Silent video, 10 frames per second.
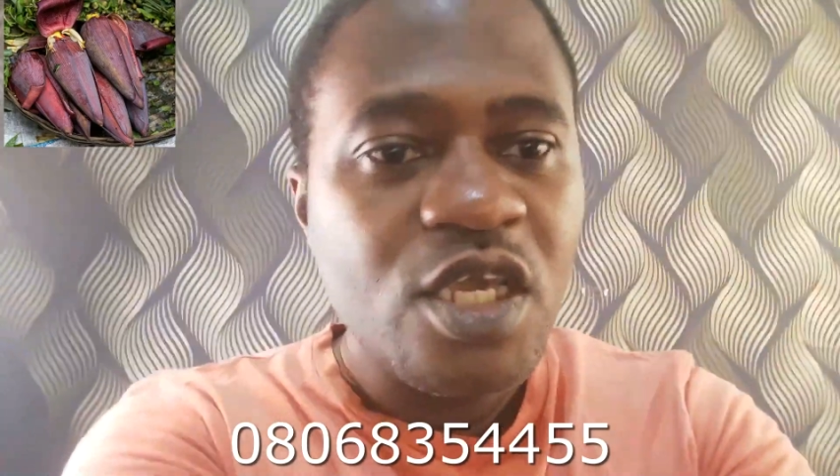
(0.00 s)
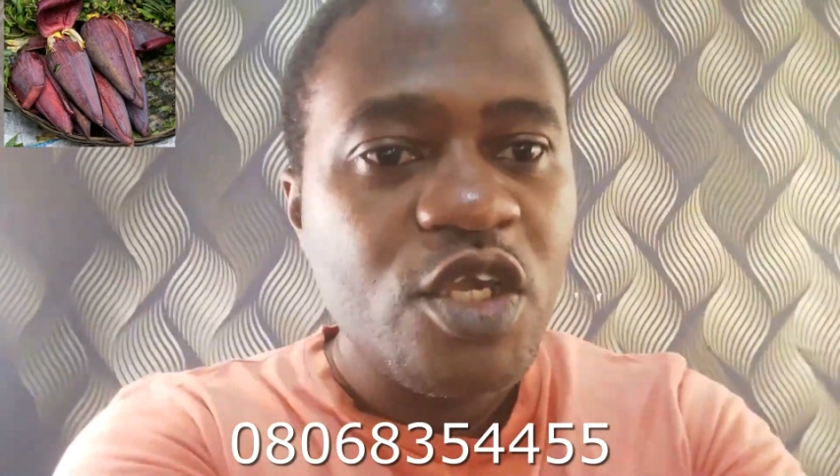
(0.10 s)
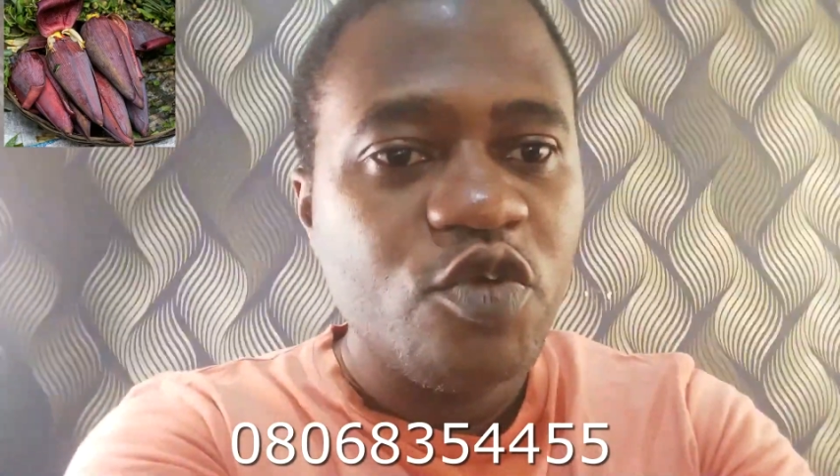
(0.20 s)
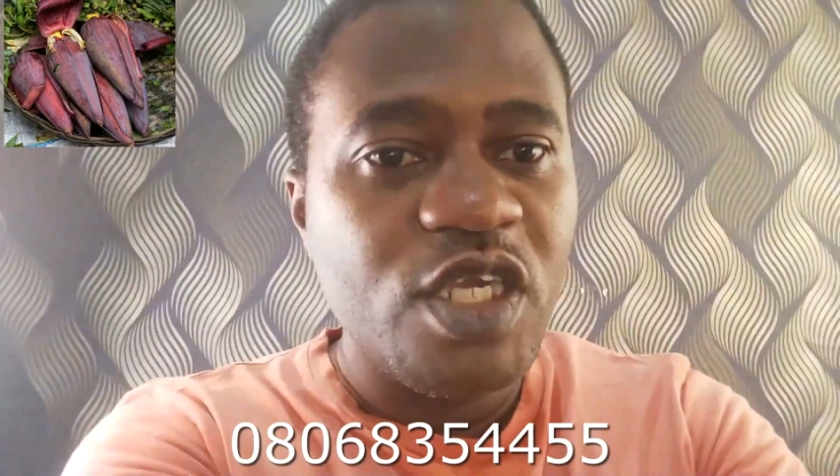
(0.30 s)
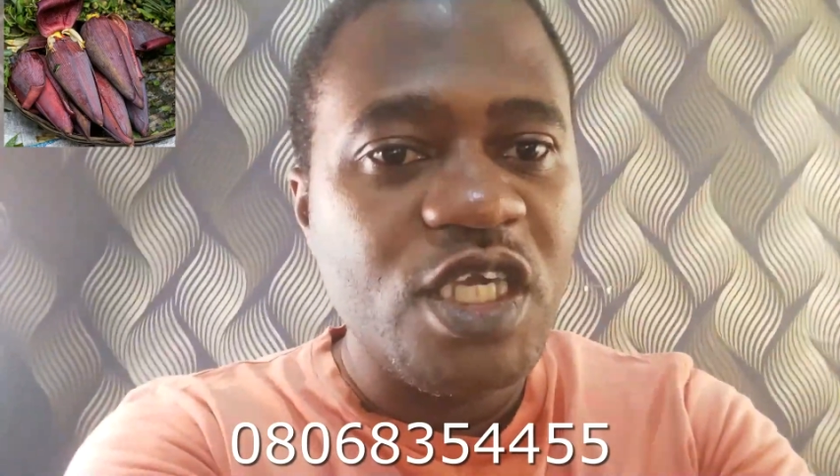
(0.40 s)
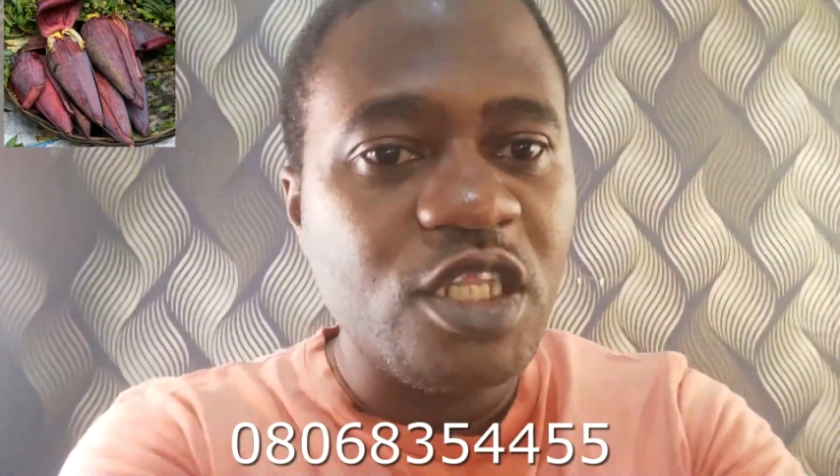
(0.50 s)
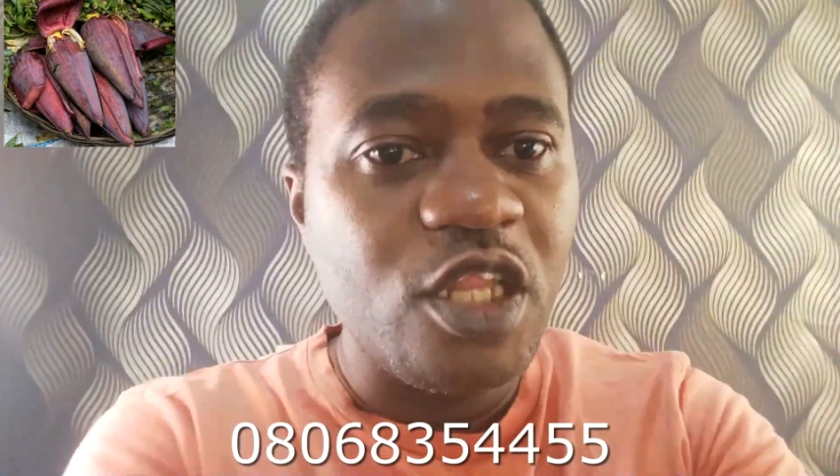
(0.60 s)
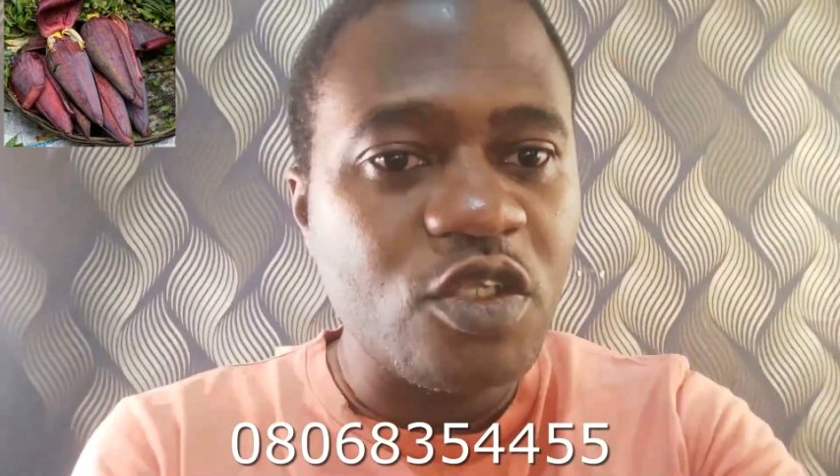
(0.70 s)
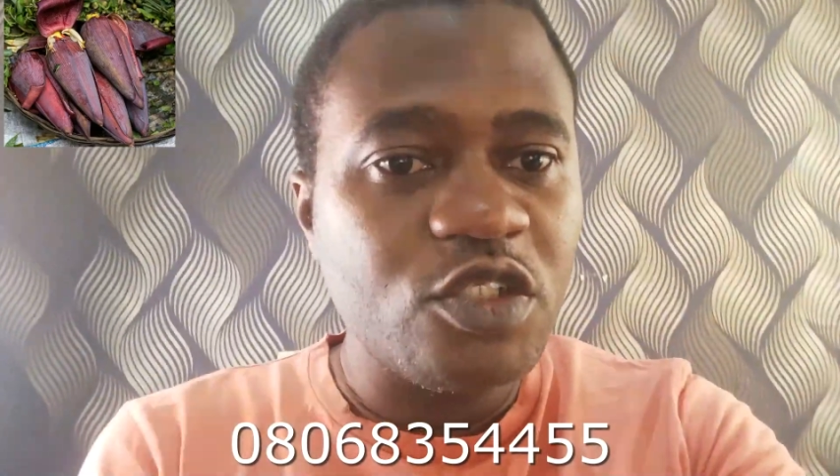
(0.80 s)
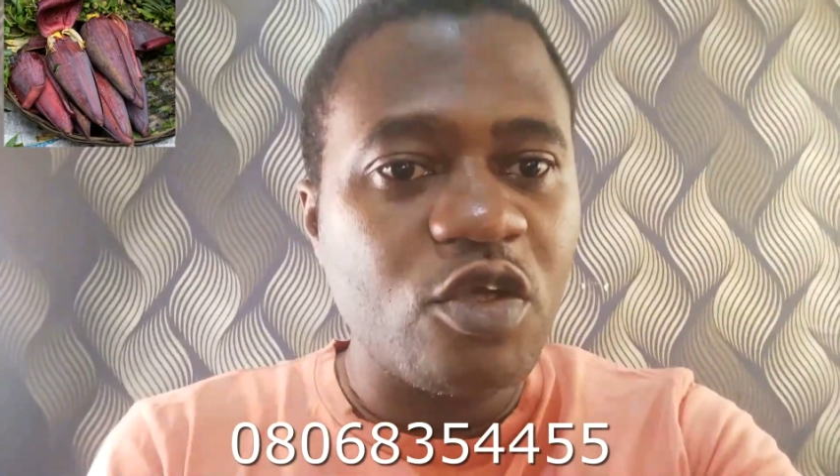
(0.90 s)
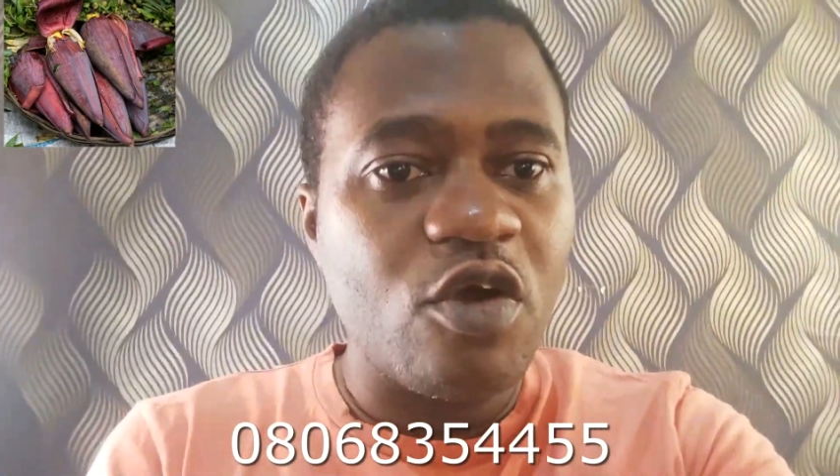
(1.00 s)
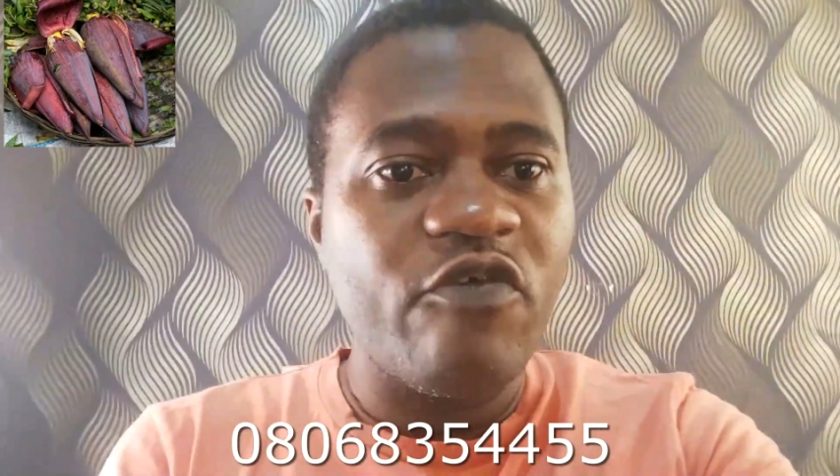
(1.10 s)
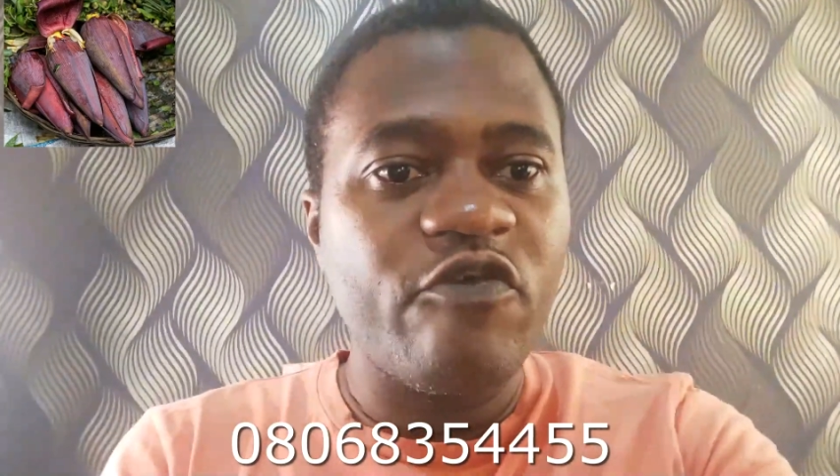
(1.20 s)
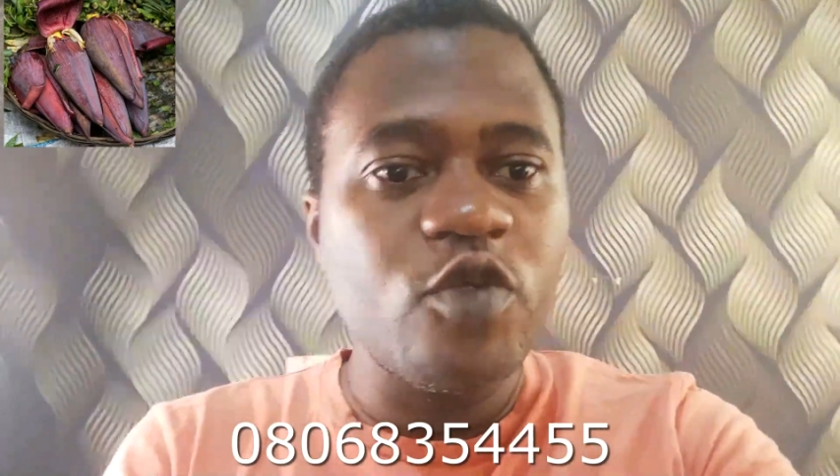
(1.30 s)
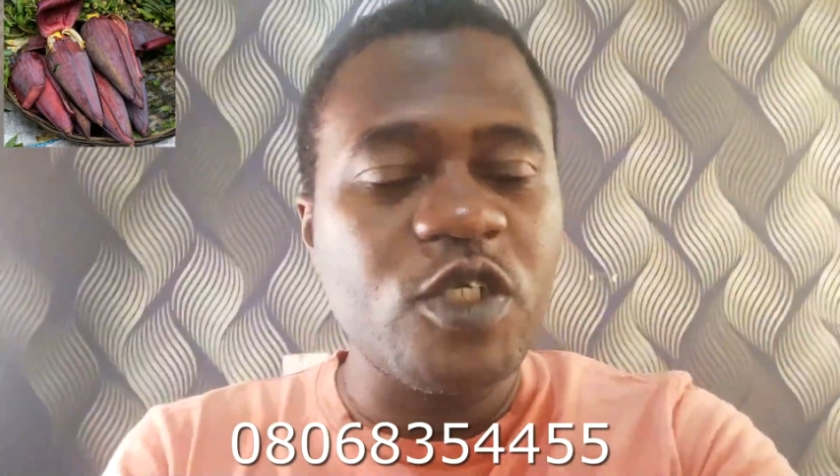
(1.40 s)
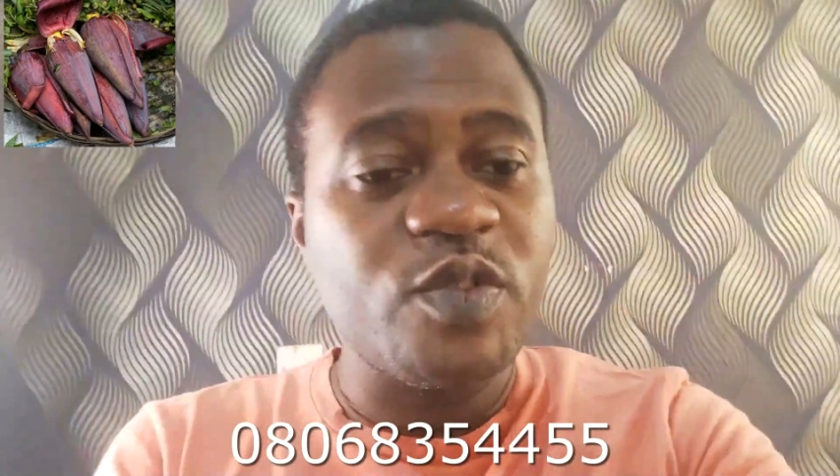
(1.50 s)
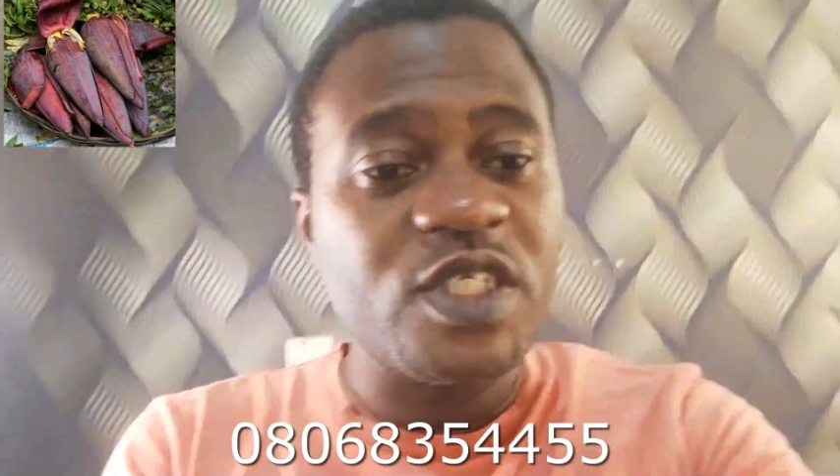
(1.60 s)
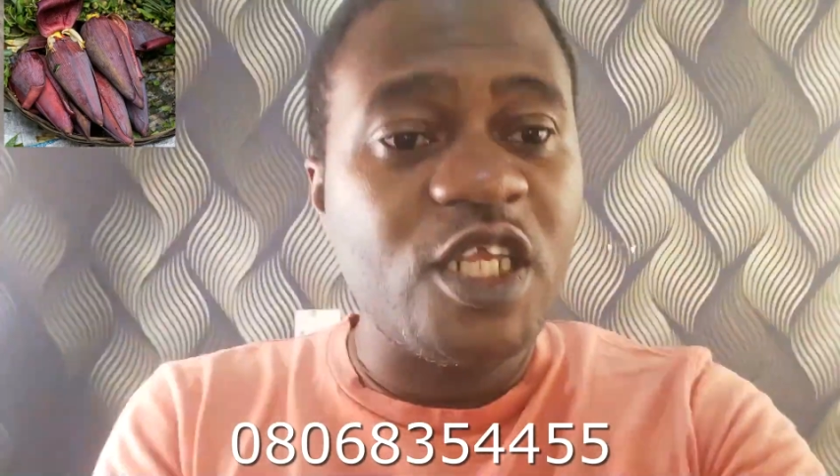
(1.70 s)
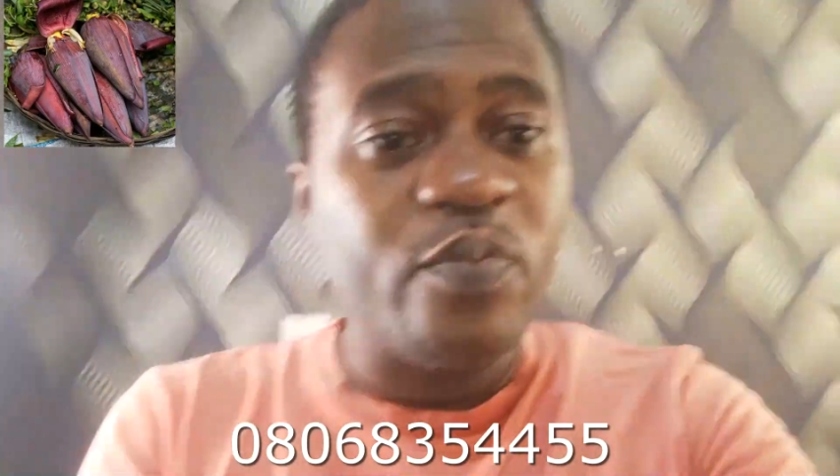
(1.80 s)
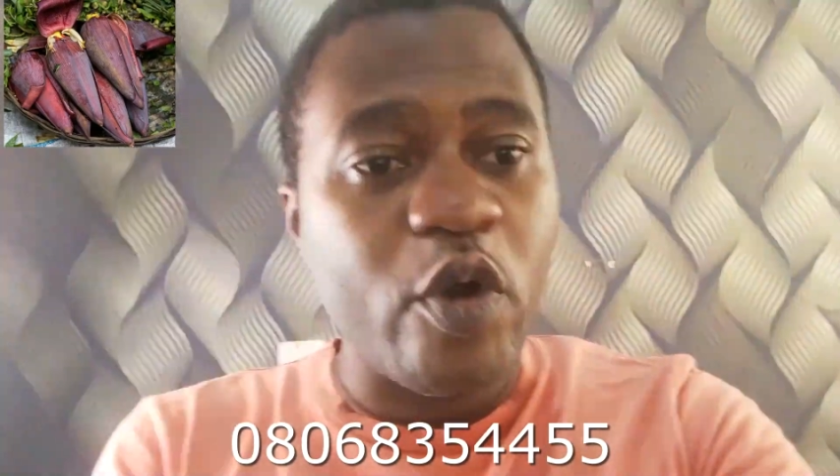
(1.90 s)
You eat lots of fruit,
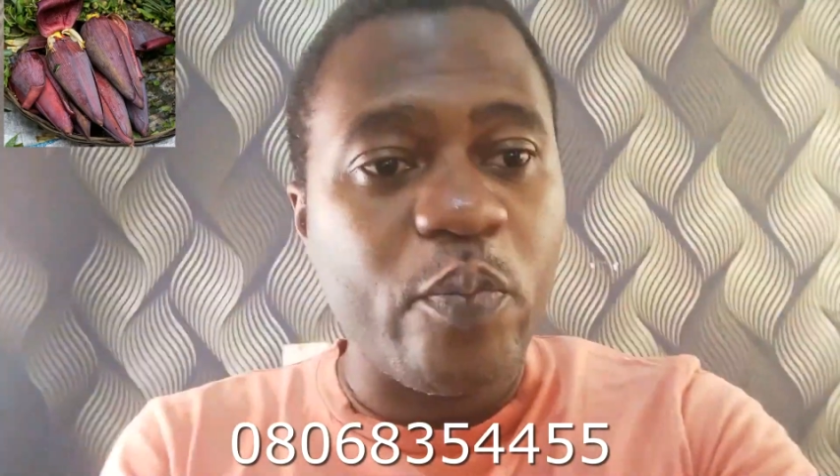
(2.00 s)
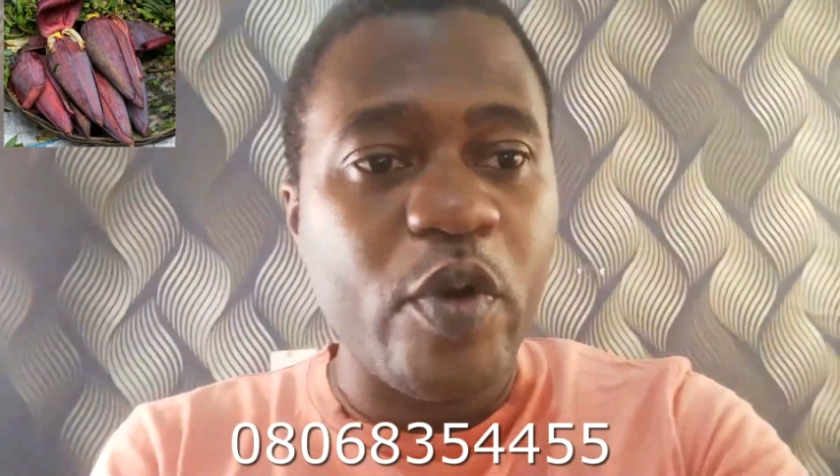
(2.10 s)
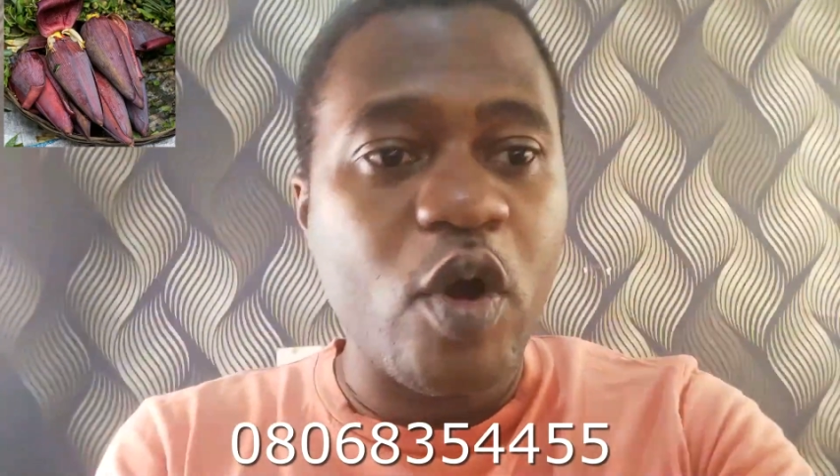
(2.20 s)
especially pawpaw,